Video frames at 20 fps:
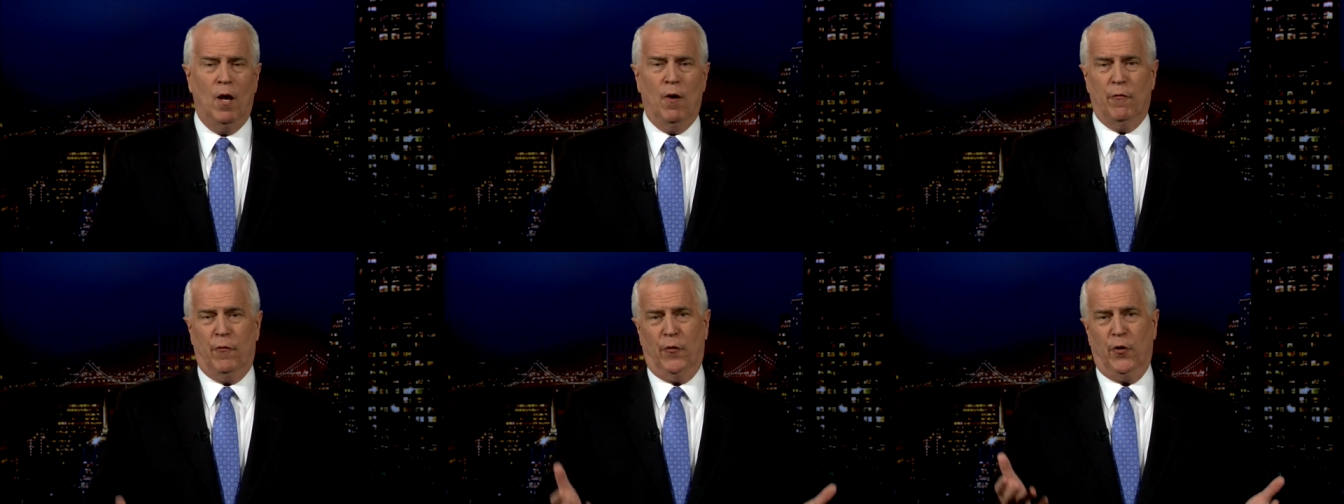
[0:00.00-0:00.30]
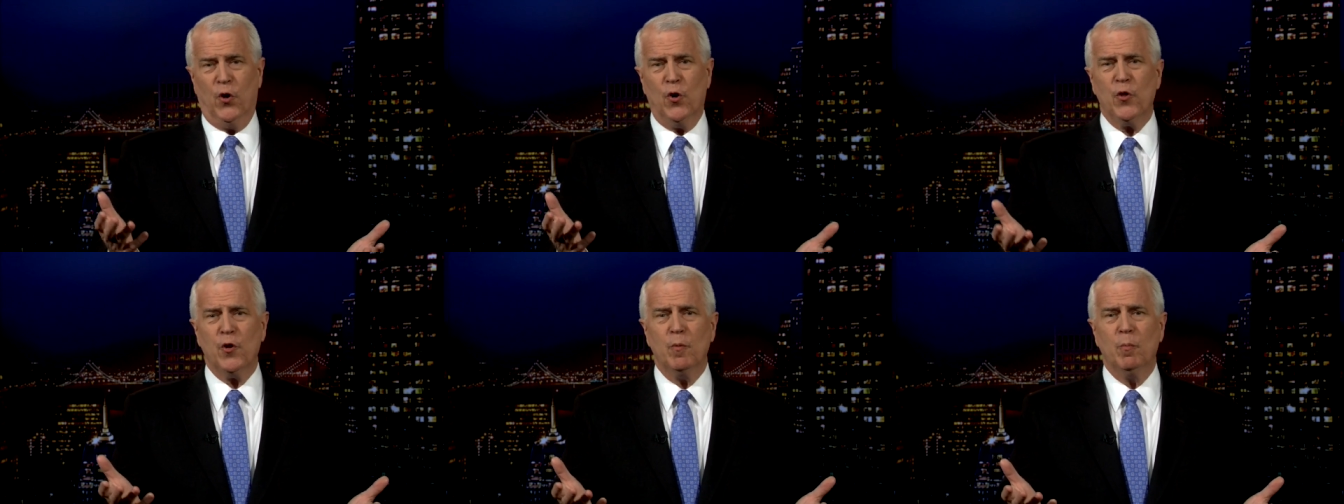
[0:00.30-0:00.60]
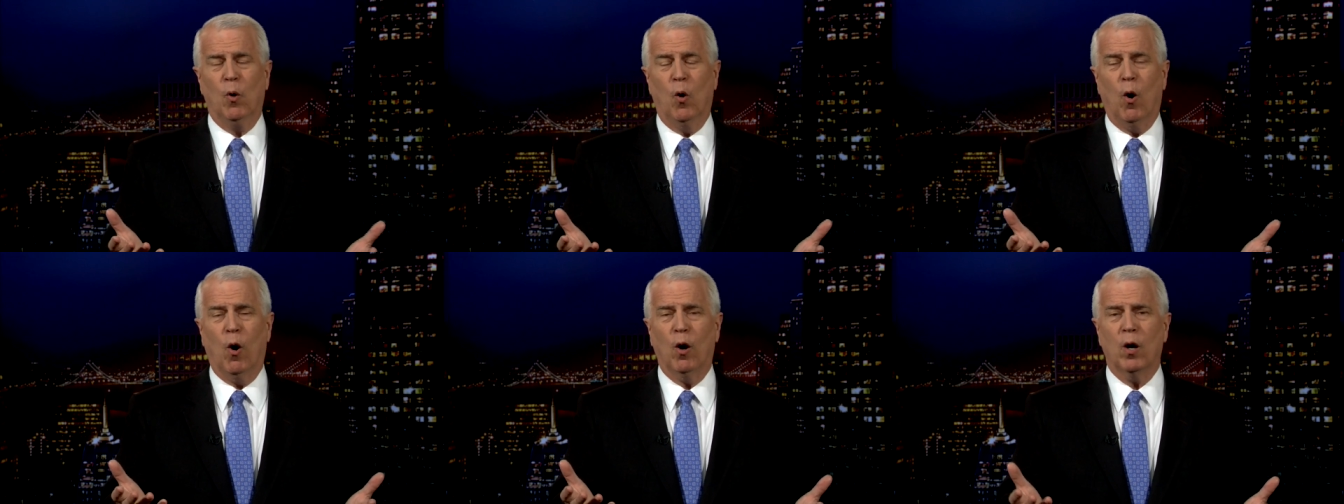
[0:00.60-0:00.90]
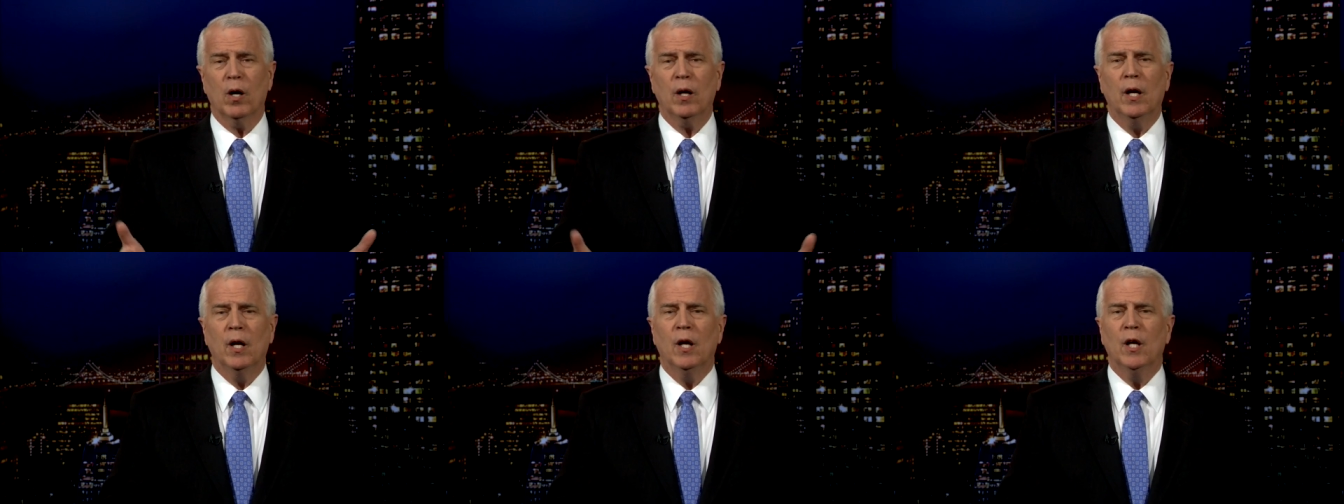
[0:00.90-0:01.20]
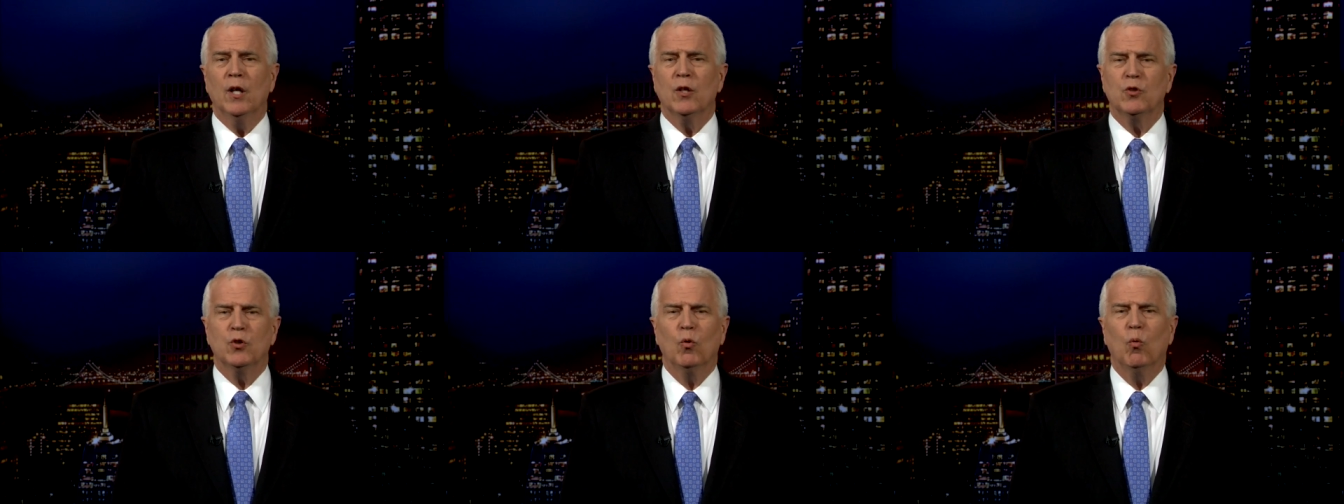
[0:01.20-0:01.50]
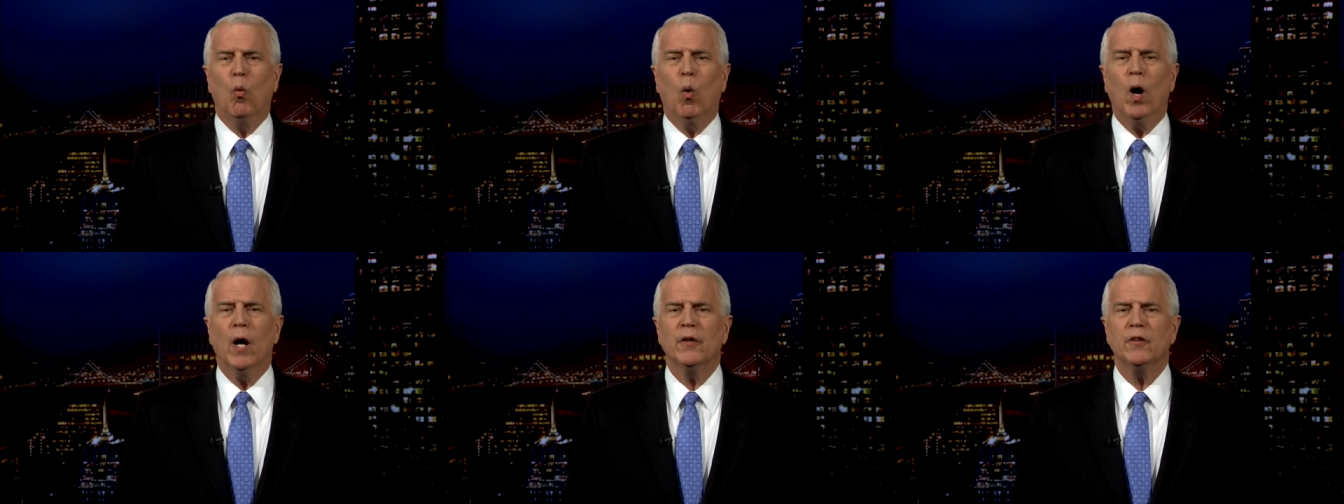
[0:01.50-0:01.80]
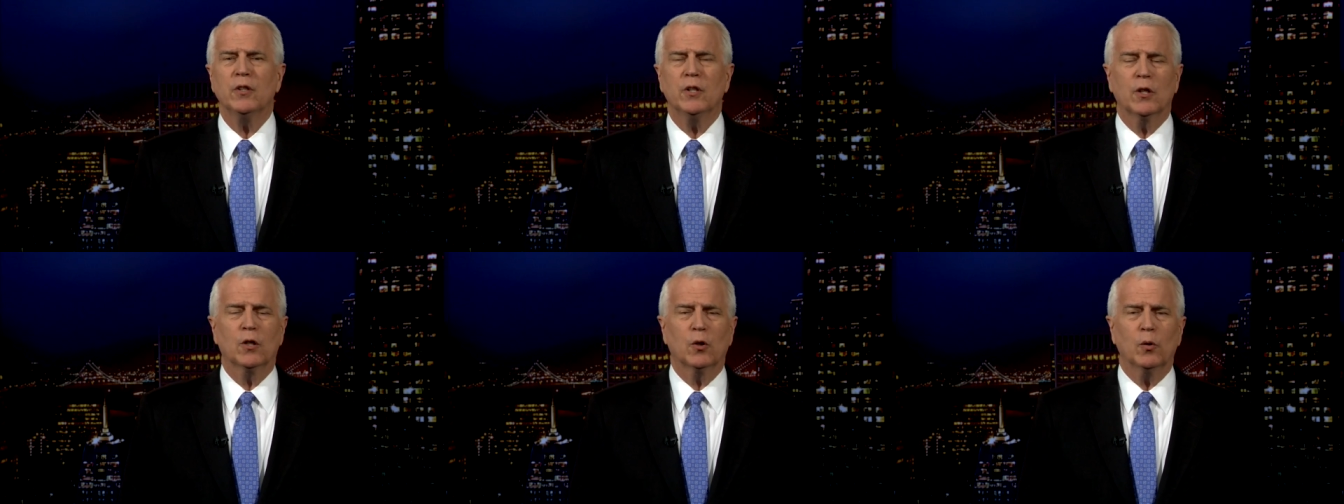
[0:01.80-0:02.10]
Furthermore, to
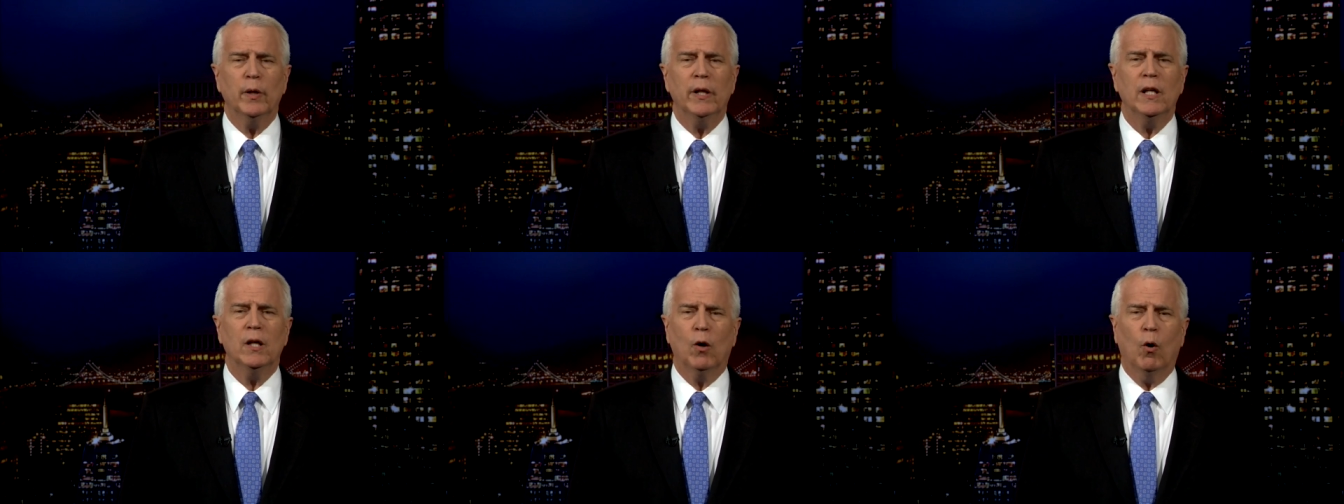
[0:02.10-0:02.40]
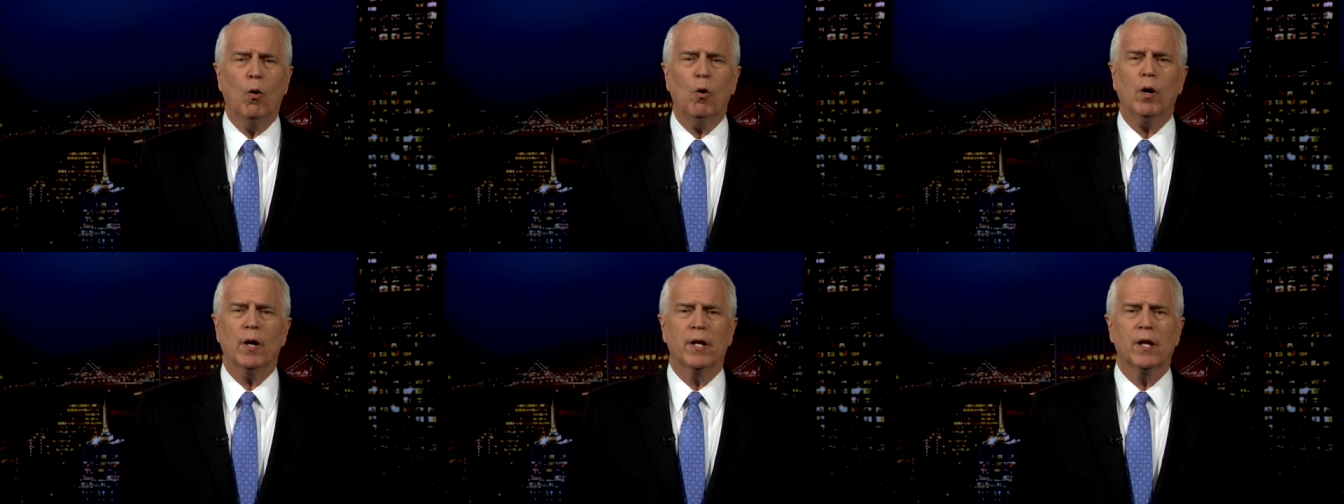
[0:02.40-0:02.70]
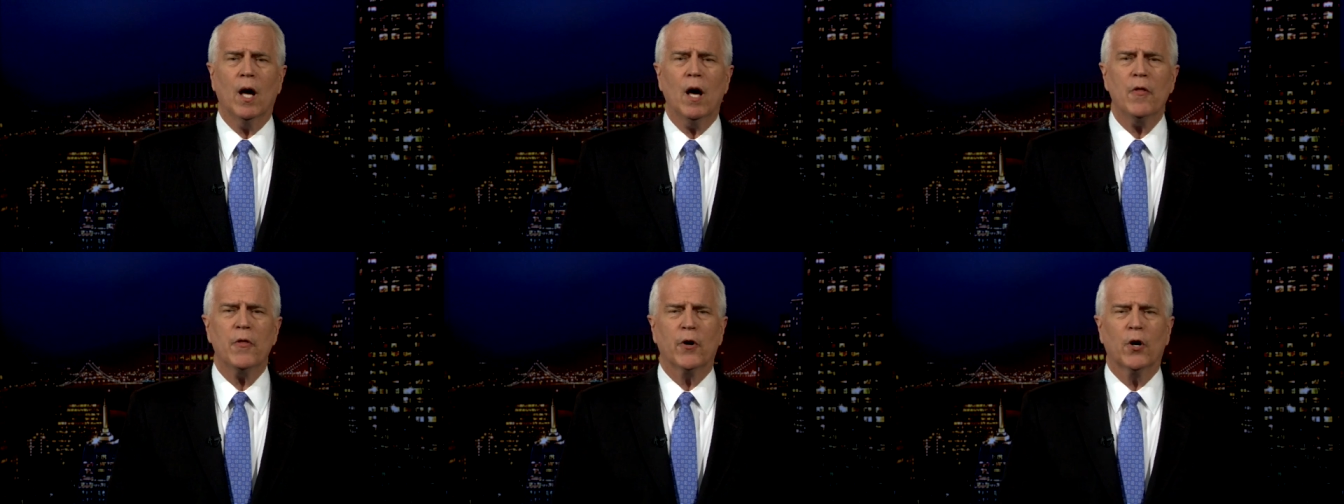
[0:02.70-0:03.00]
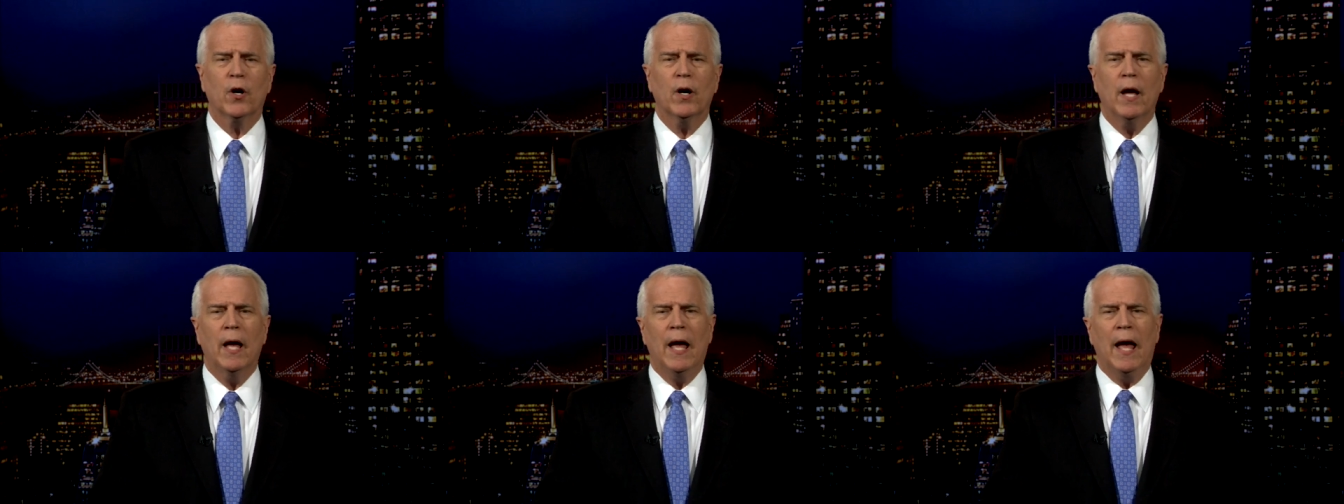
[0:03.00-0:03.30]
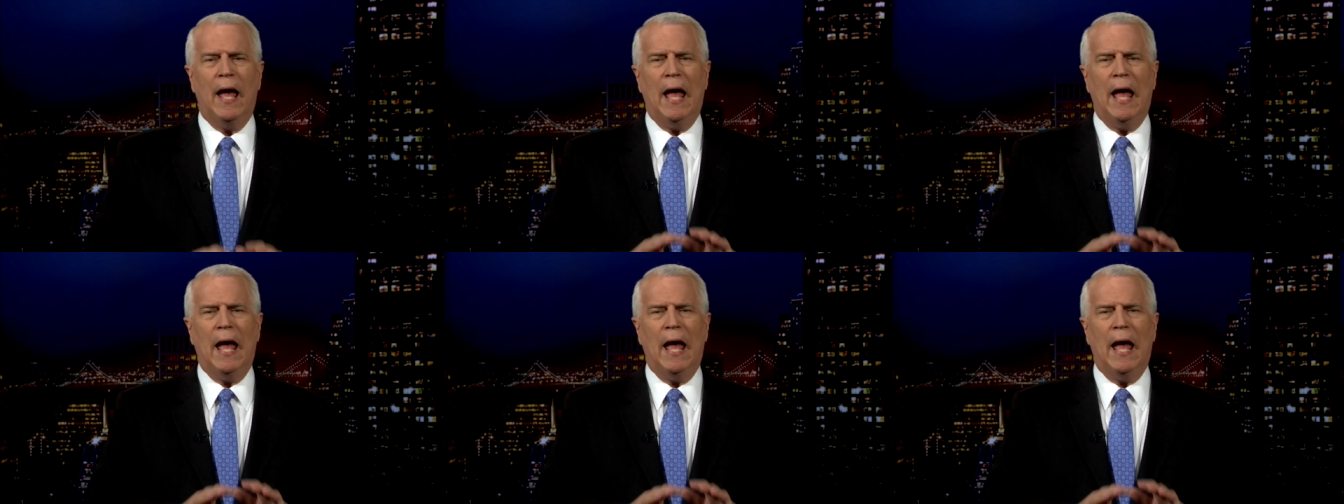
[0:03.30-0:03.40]
one degree or another,